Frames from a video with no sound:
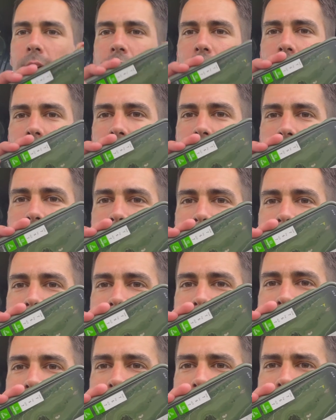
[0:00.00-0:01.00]
As you can see
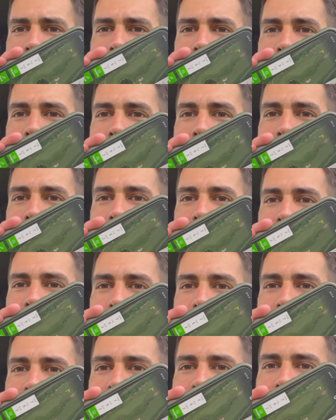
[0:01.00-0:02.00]
right there, gives you a nice
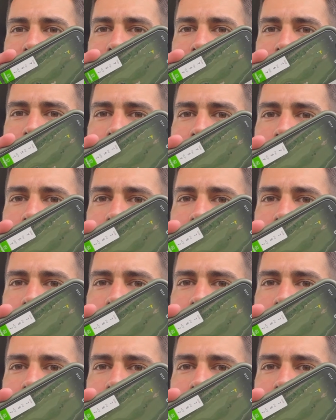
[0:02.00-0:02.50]
GPS look.